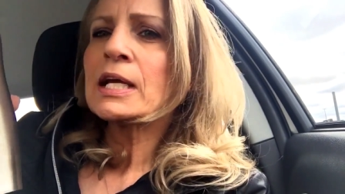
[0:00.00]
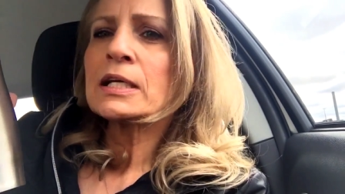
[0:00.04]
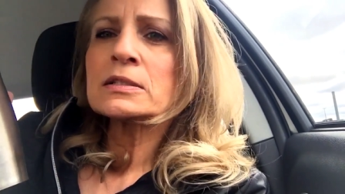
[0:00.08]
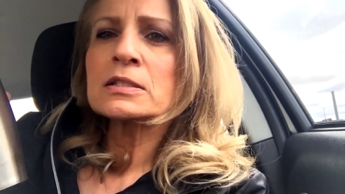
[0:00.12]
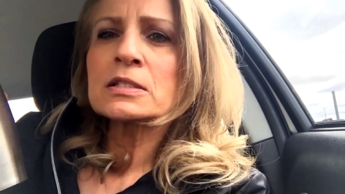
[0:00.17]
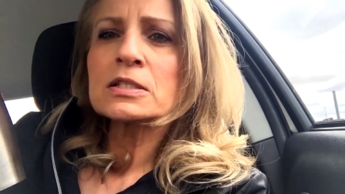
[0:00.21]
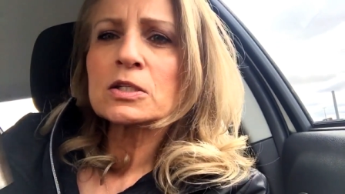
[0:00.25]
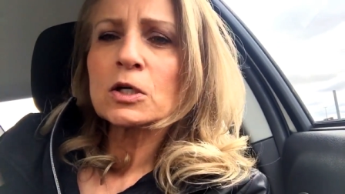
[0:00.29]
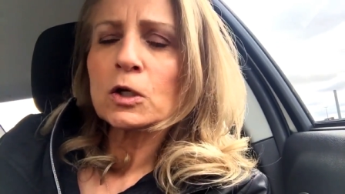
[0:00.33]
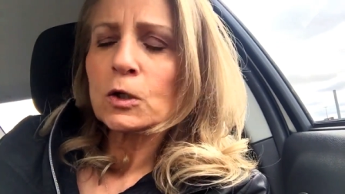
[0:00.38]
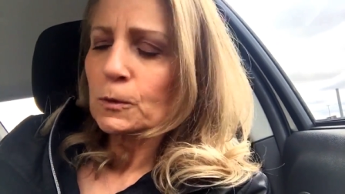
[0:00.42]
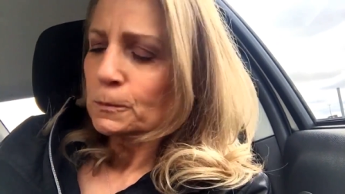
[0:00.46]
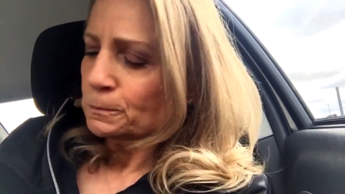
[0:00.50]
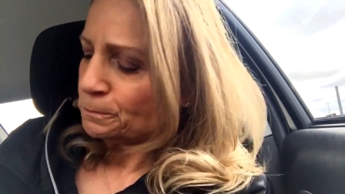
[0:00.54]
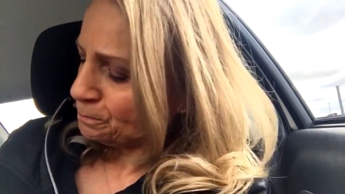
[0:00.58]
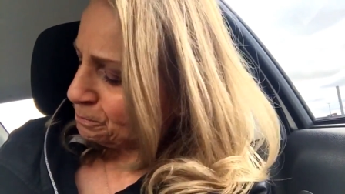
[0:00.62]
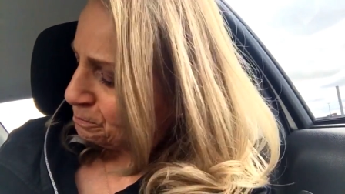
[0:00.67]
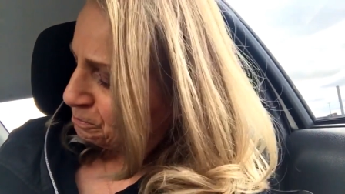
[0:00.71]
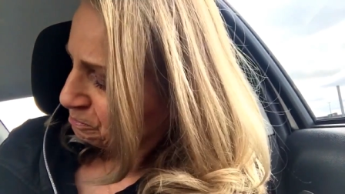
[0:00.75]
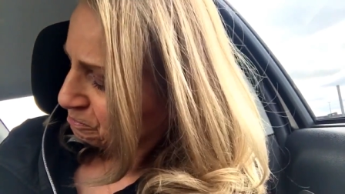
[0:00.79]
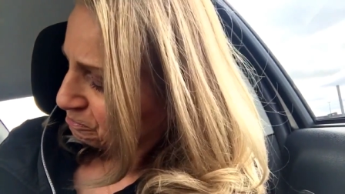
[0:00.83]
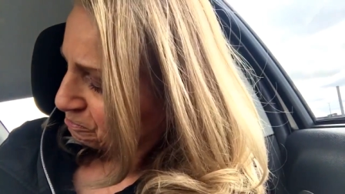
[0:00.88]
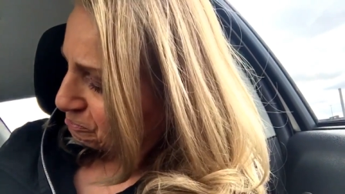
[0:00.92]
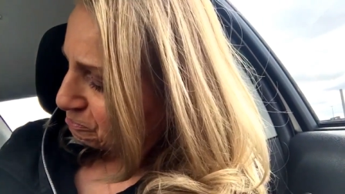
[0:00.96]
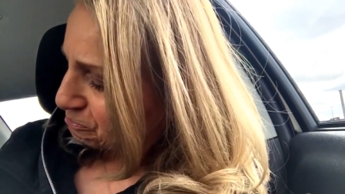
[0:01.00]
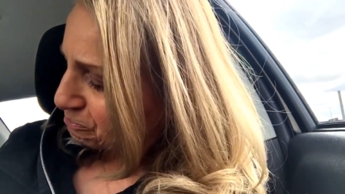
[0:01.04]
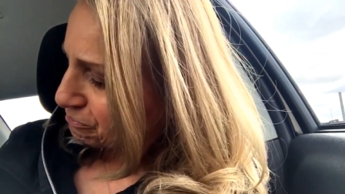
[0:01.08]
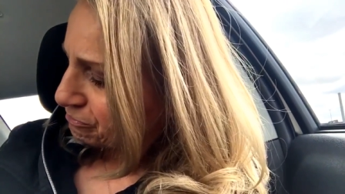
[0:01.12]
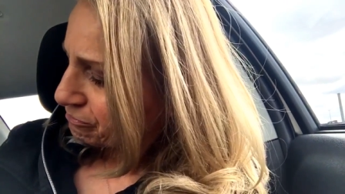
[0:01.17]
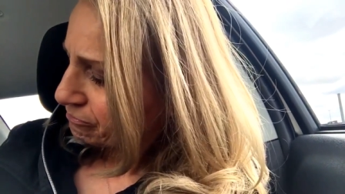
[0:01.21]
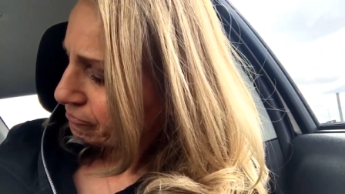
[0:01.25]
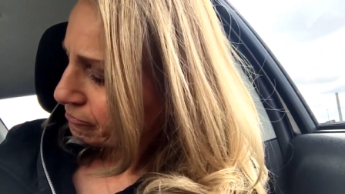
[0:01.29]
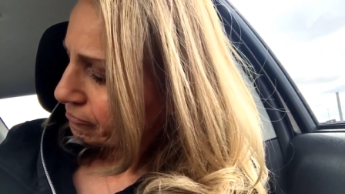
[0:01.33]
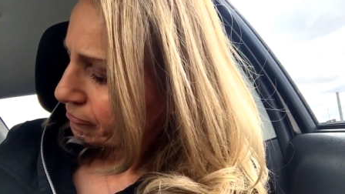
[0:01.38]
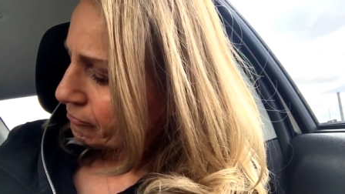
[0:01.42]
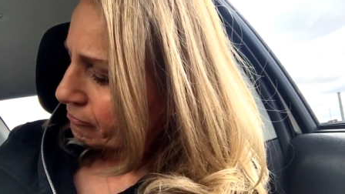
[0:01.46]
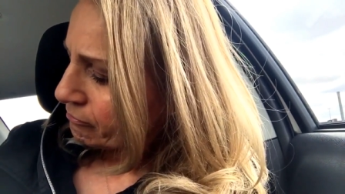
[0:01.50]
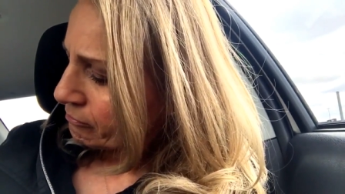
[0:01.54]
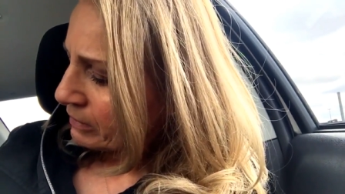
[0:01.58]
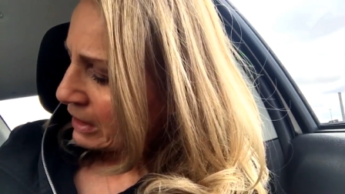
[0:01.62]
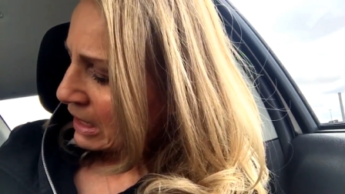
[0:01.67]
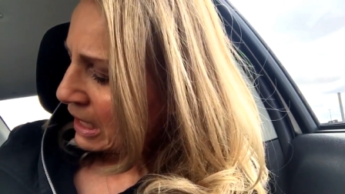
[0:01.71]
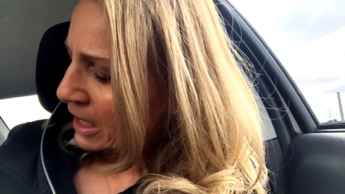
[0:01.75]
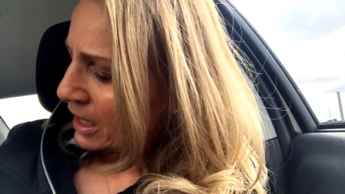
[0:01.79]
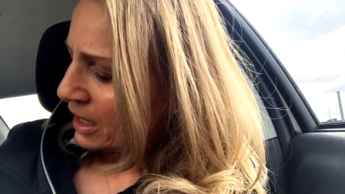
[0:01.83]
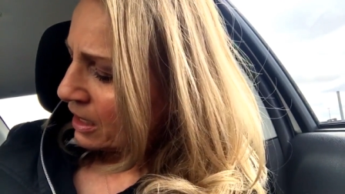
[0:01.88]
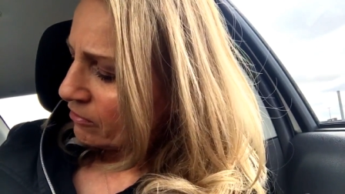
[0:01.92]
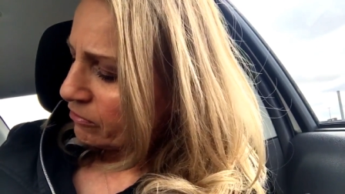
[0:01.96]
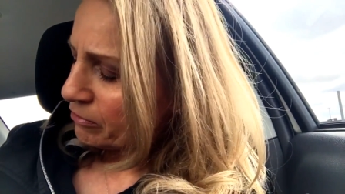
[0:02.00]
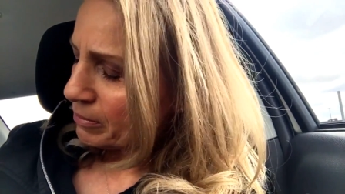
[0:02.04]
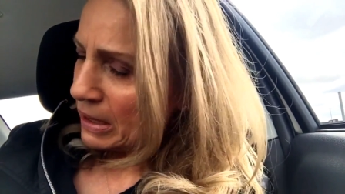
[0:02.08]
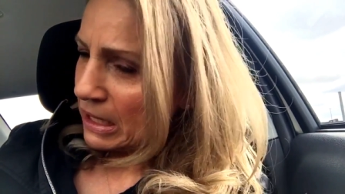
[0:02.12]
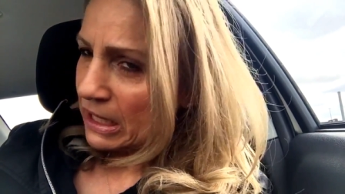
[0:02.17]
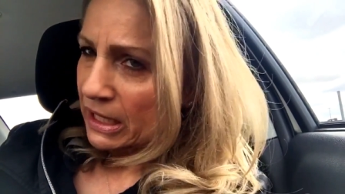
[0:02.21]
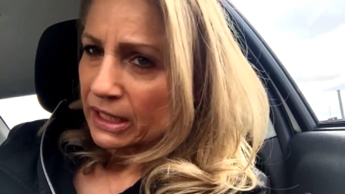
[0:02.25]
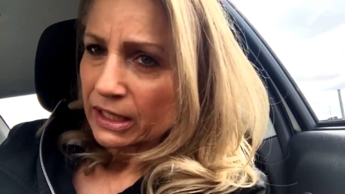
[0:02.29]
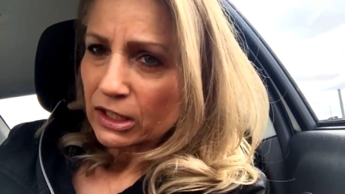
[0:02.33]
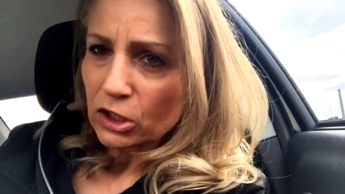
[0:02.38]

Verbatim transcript: So, I have my